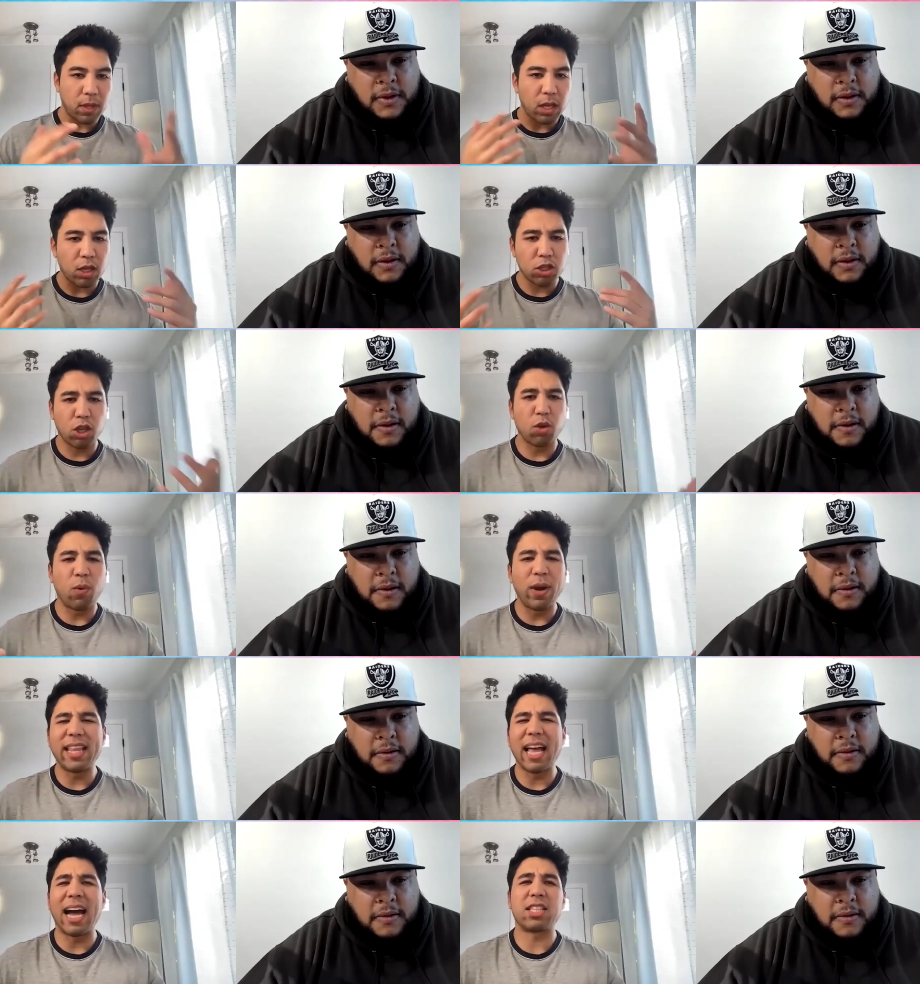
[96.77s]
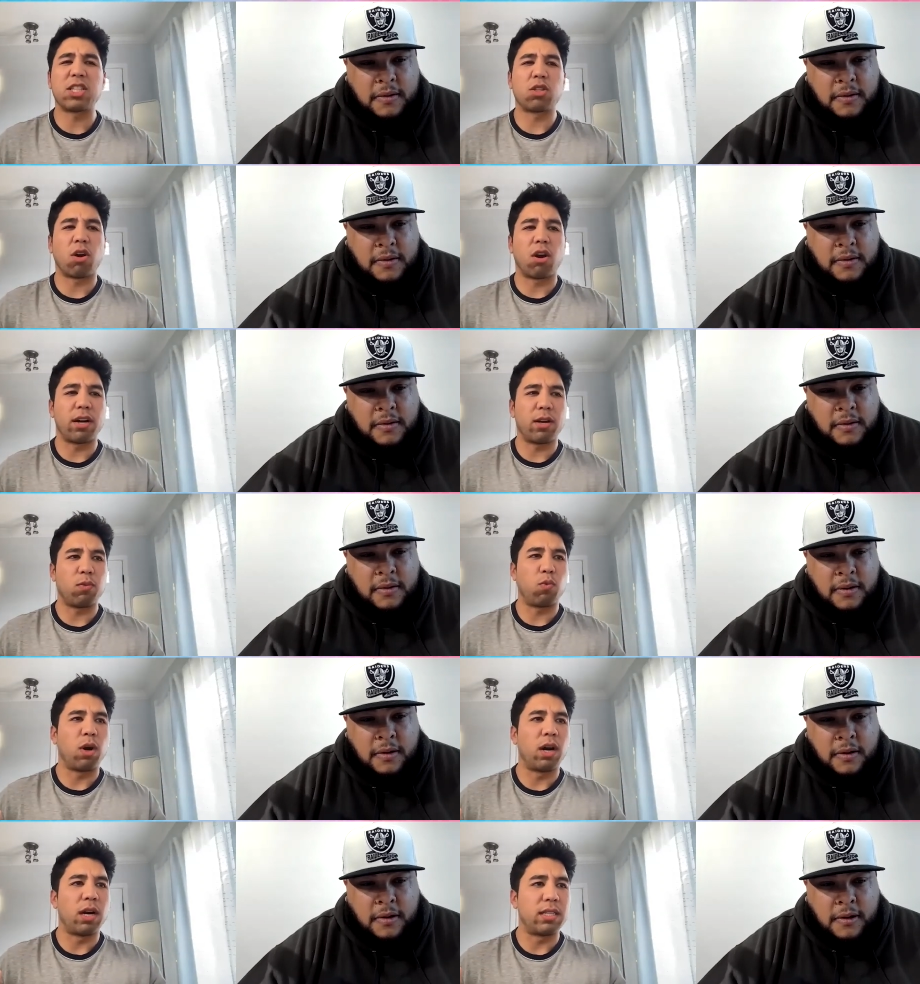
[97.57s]
Speaker 1: so the way that started
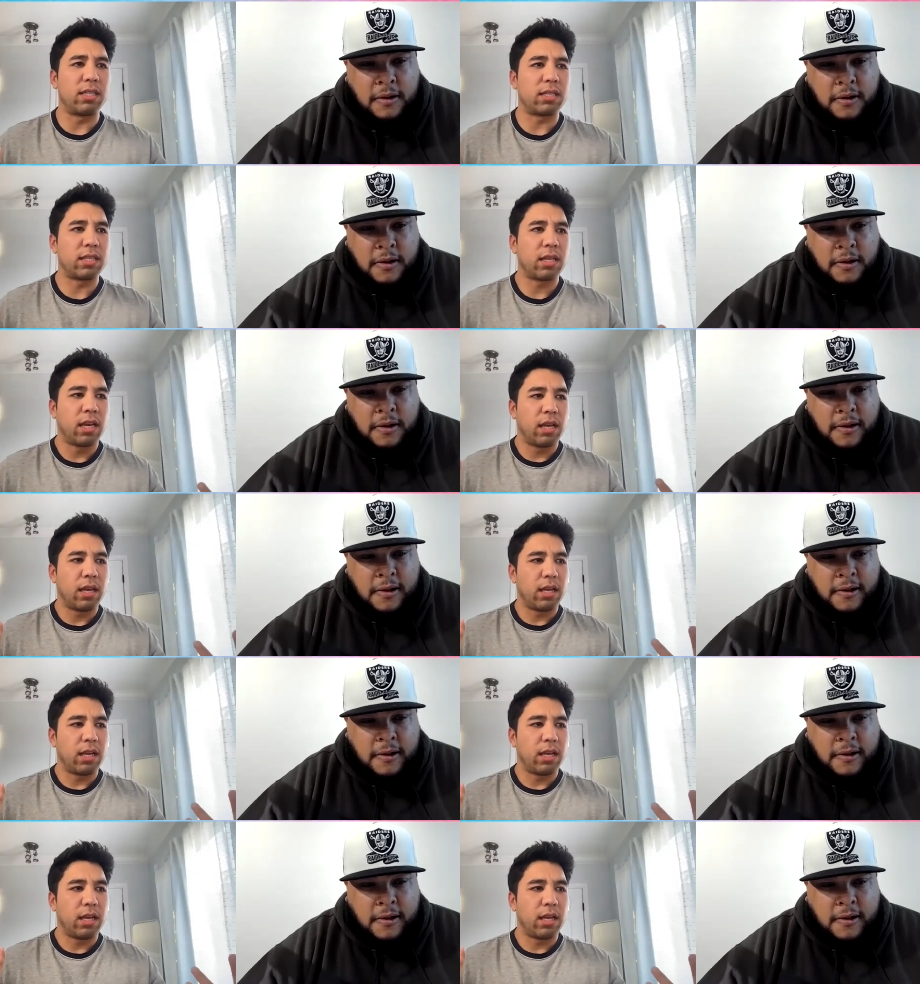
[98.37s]
was,